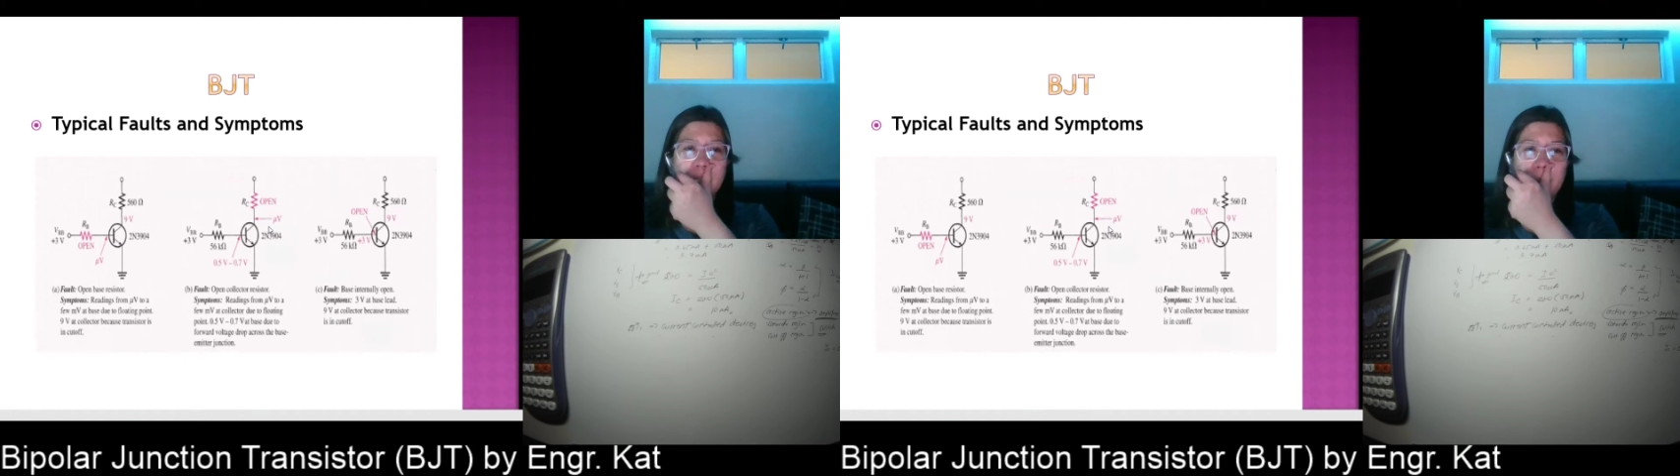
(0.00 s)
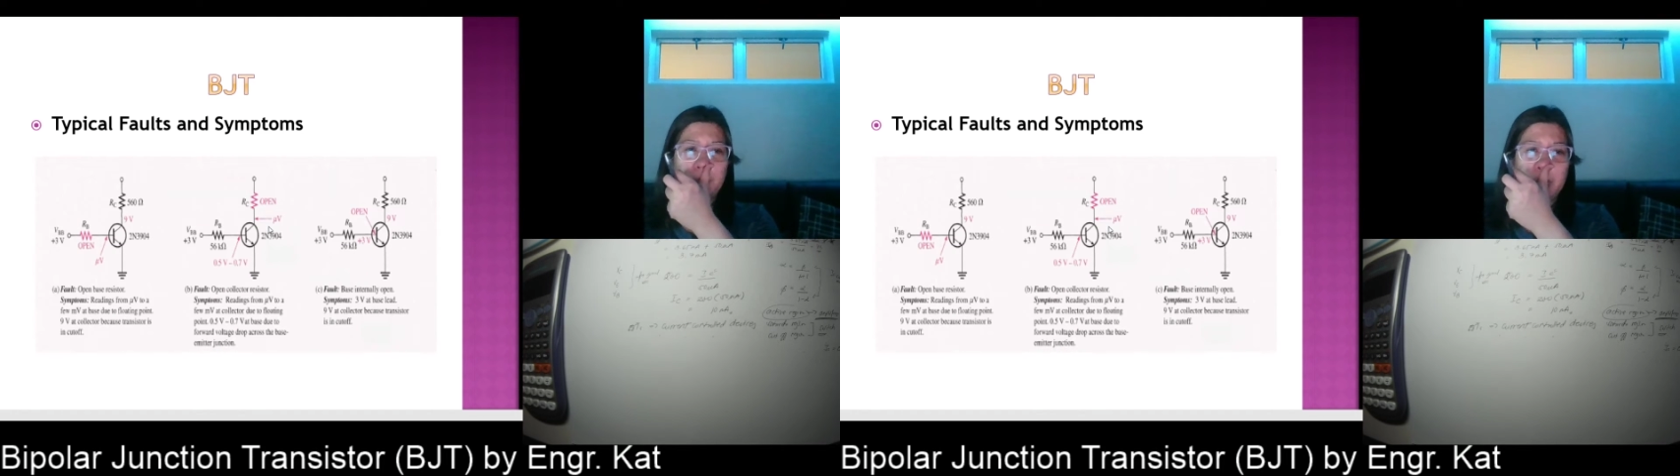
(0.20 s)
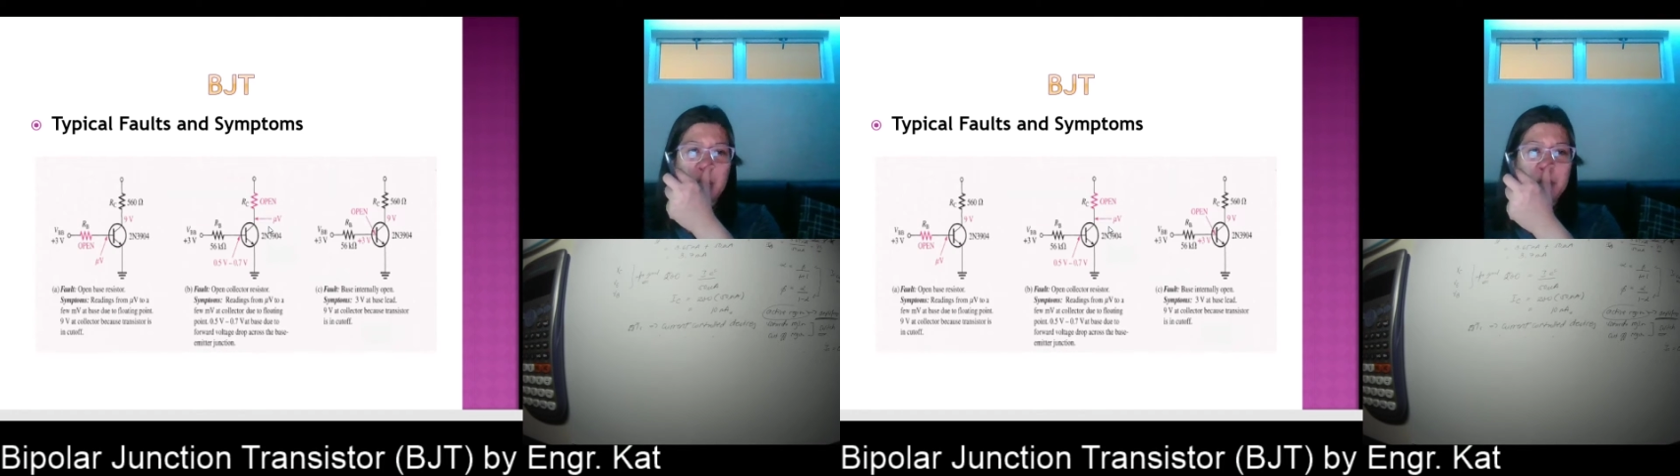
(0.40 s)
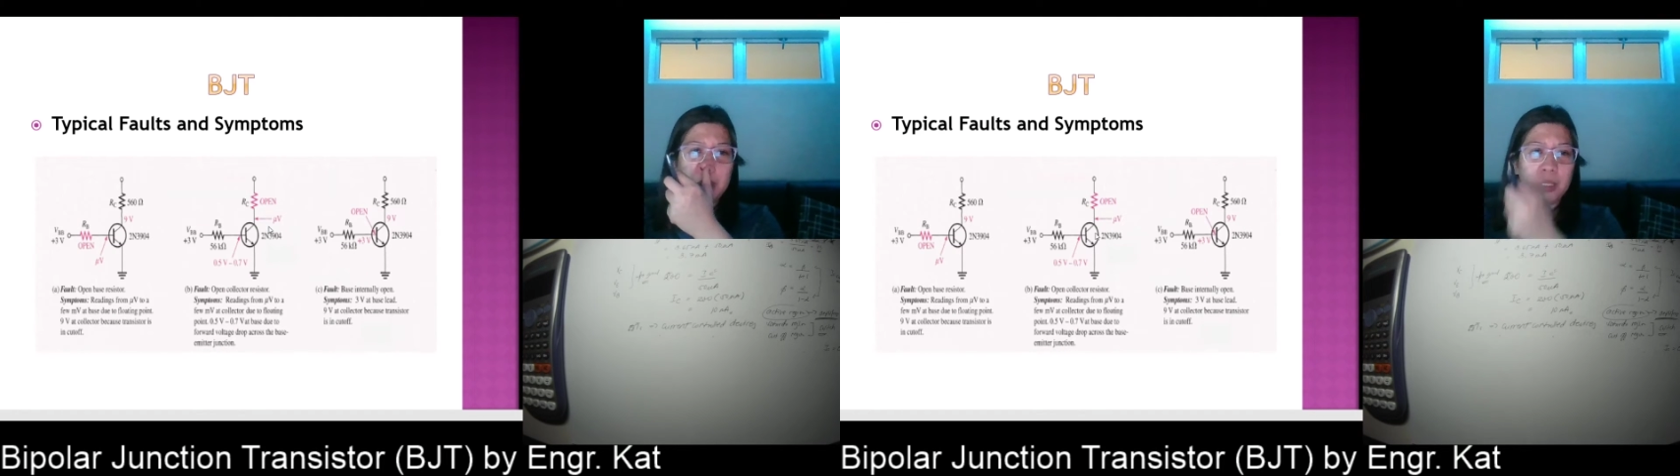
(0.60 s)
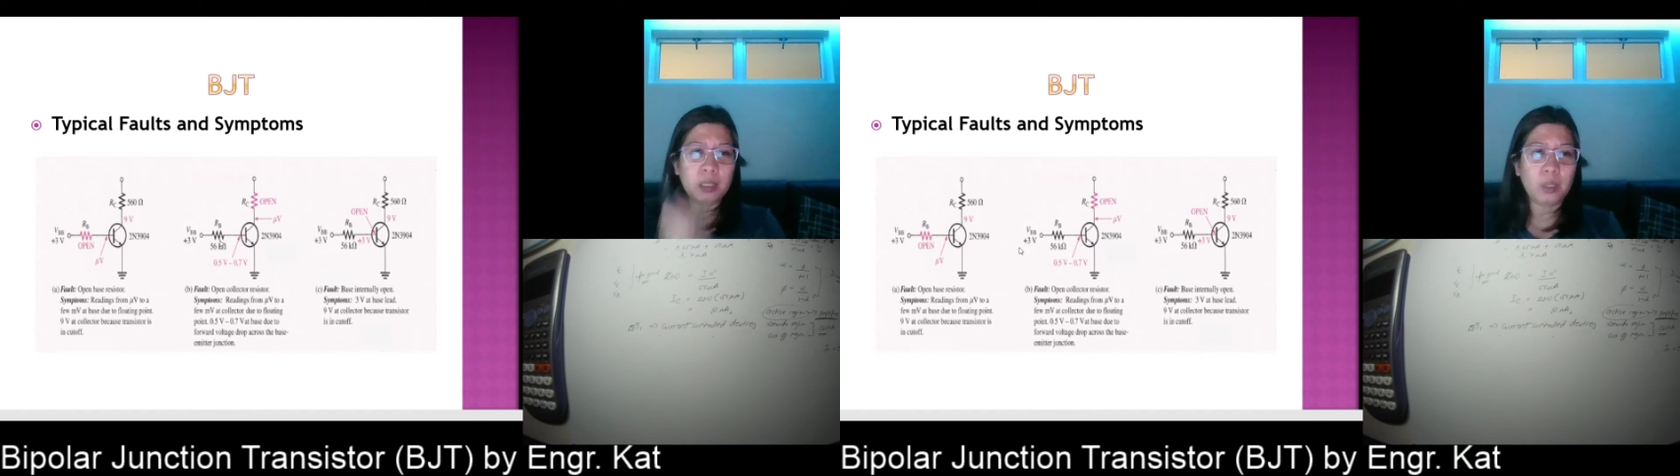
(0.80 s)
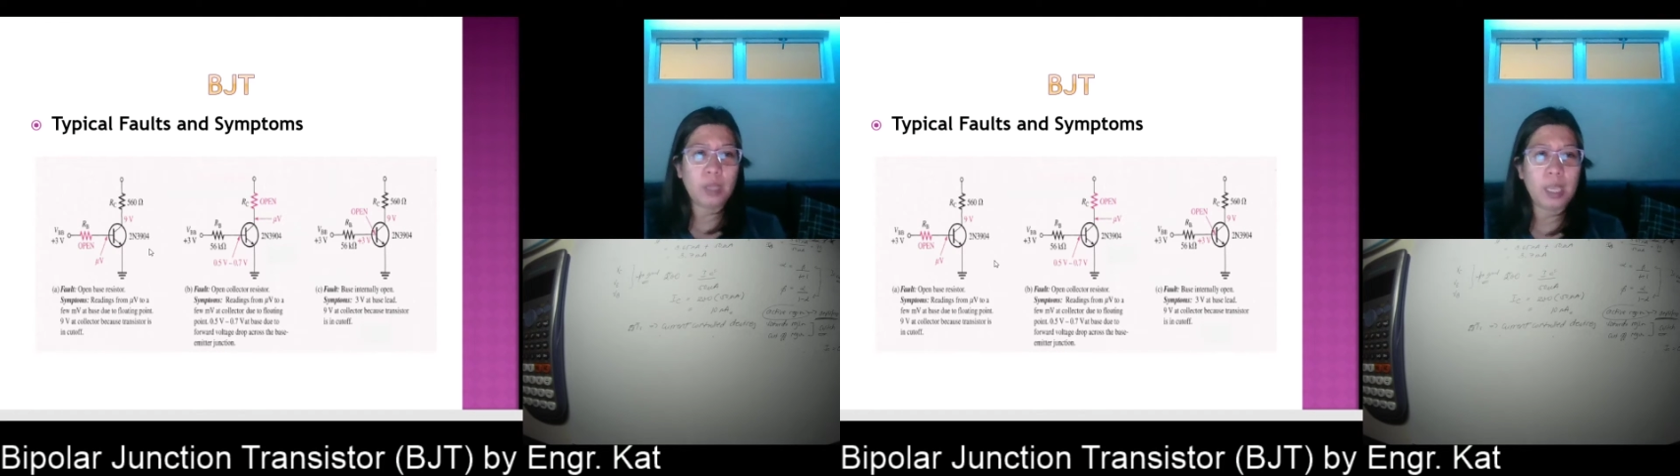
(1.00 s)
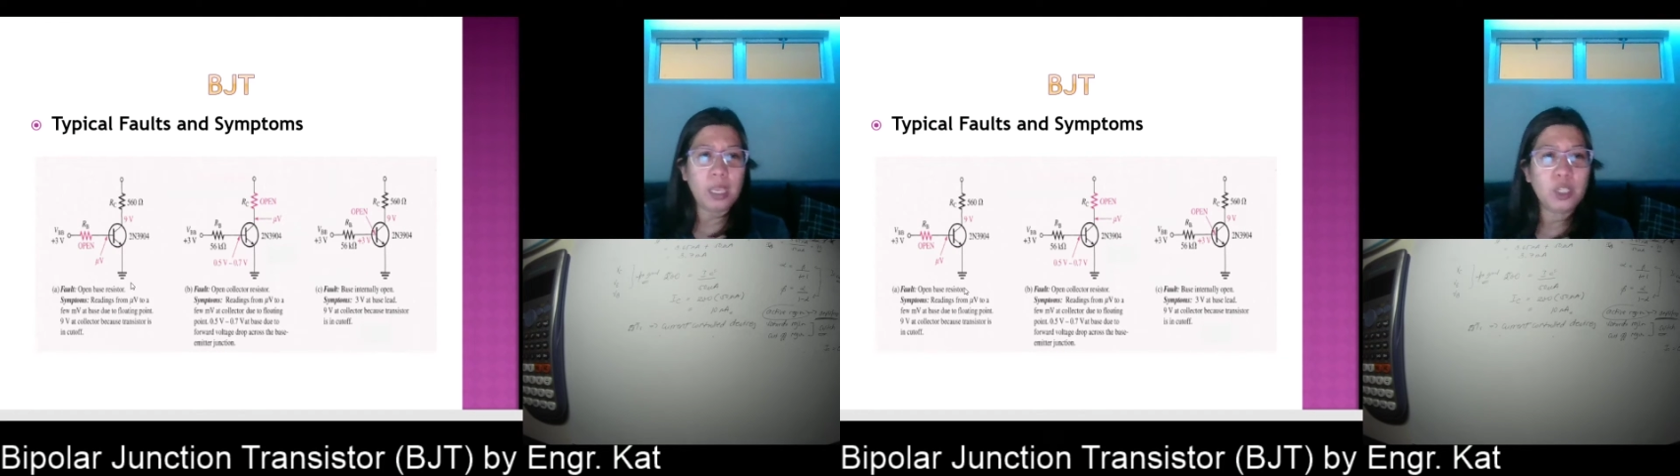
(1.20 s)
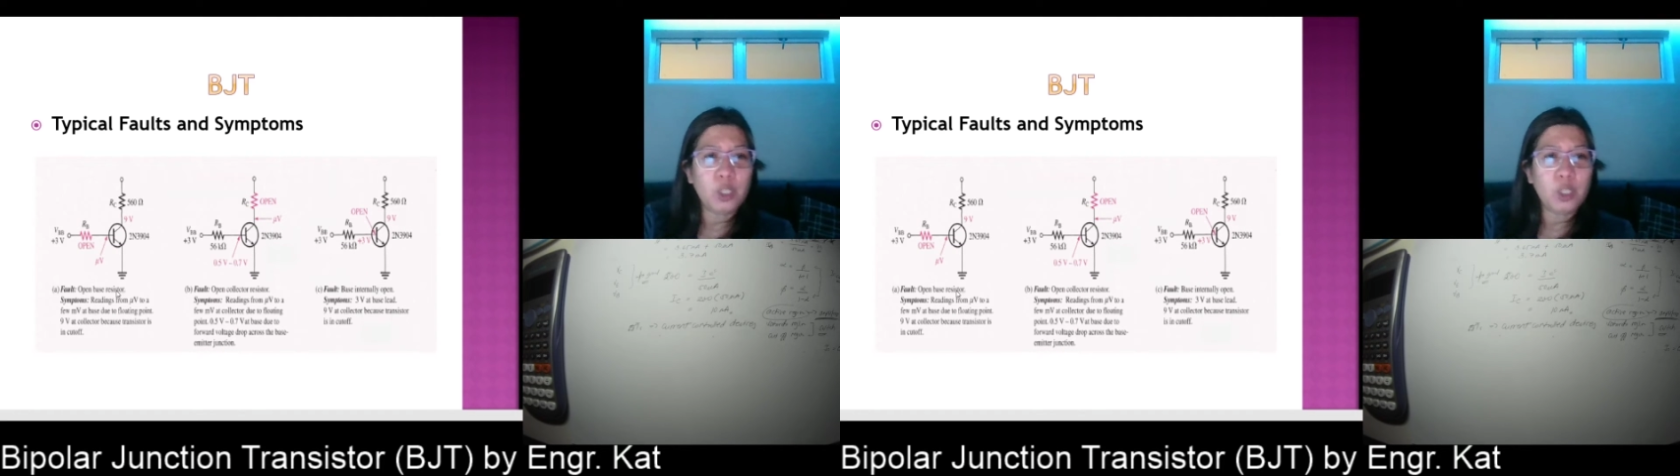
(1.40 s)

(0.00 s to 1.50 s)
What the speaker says: symptoms, okay?